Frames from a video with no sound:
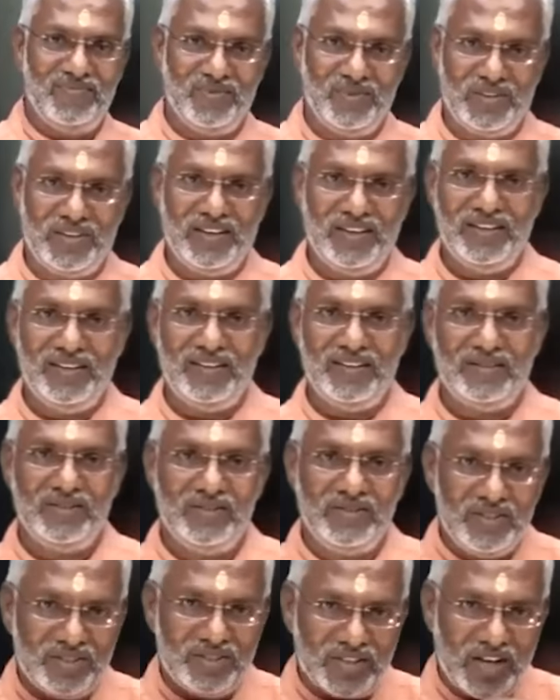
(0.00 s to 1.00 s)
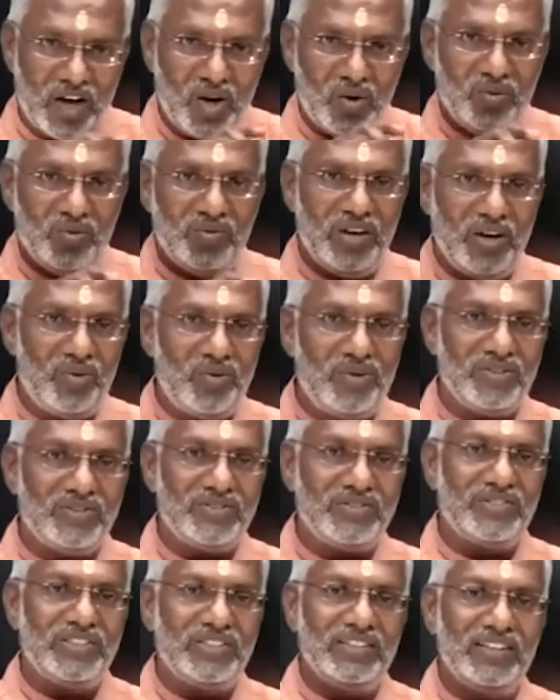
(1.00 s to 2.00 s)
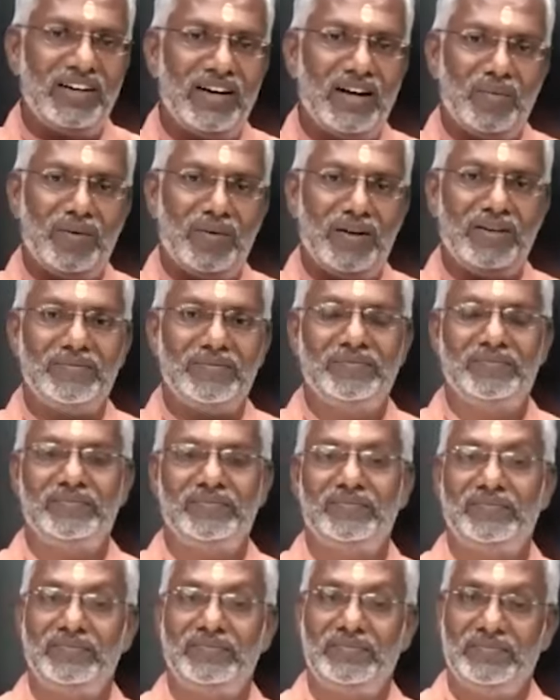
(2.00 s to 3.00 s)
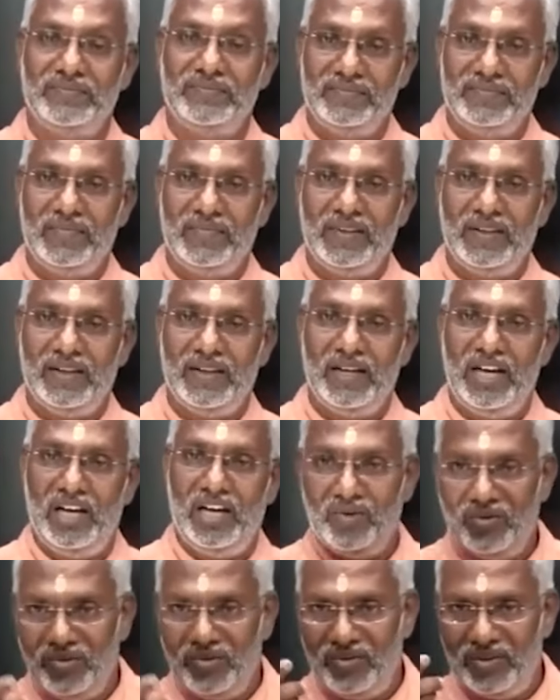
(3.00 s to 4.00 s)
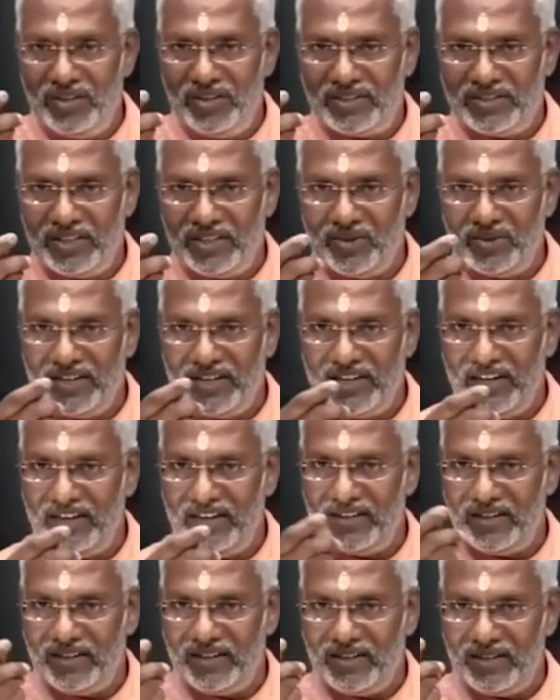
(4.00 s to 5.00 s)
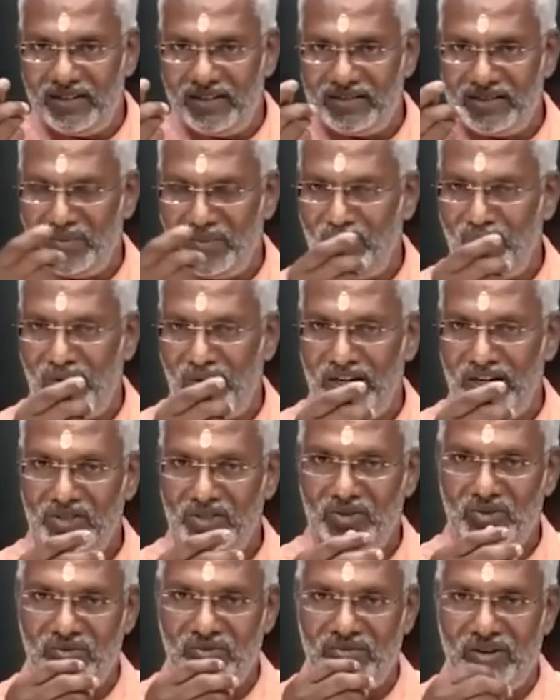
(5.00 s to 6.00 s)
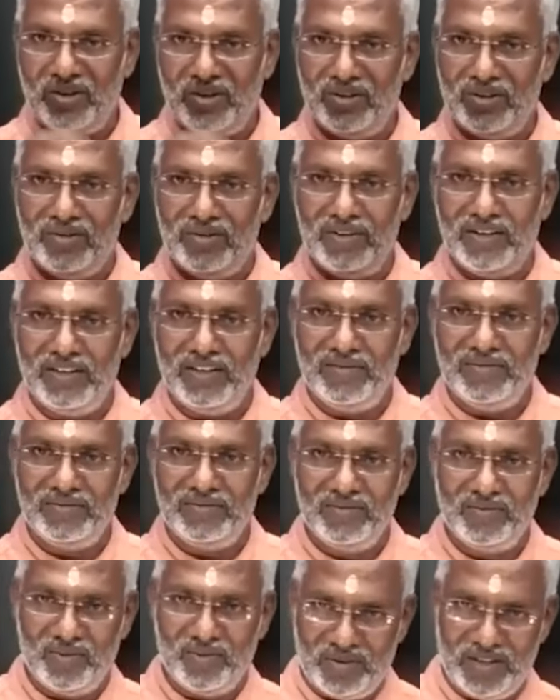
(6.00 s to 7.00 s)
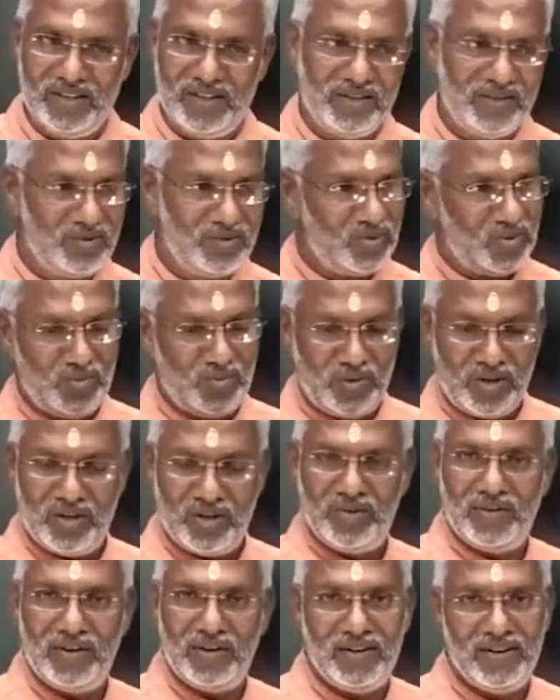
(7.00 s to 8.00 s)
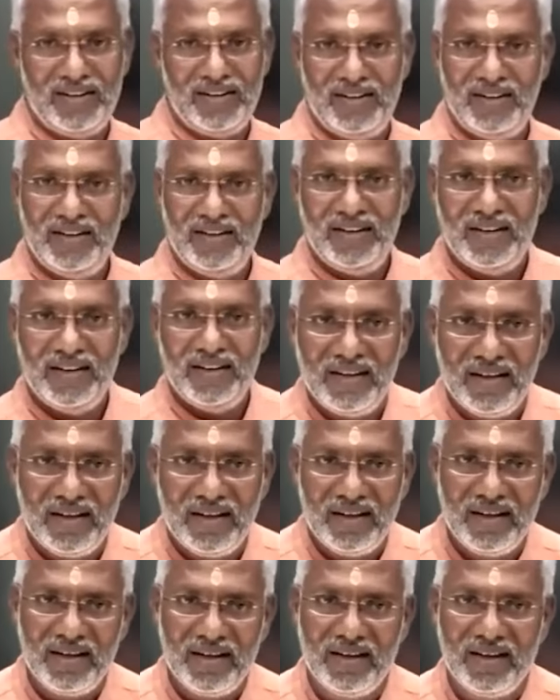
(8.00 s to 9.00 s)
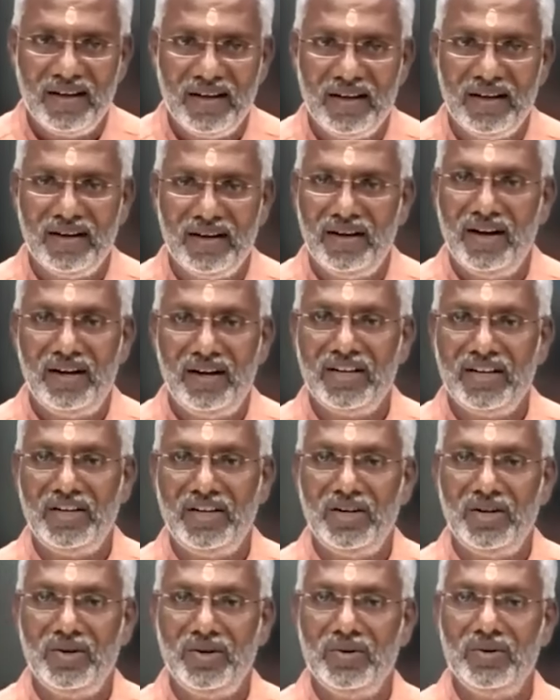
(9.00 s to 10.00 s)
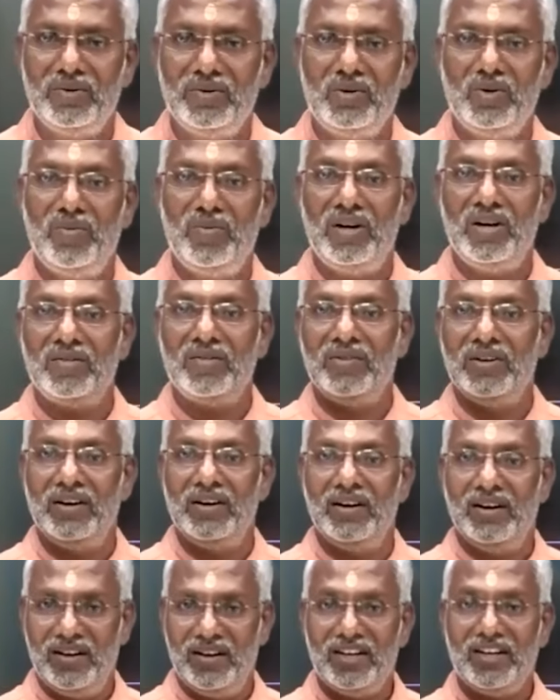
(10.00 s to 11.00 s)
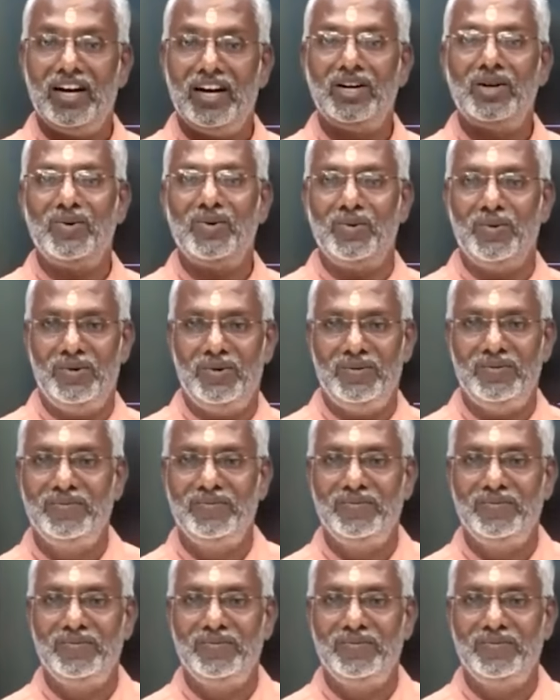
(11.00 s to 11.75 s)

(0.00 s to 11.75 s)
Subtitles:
Okay? So this is how we have to see the Rama. And we will try to get some points to follow in our life. Okay? So tomorrow we'll not continue. Tomorrow we'll conclude.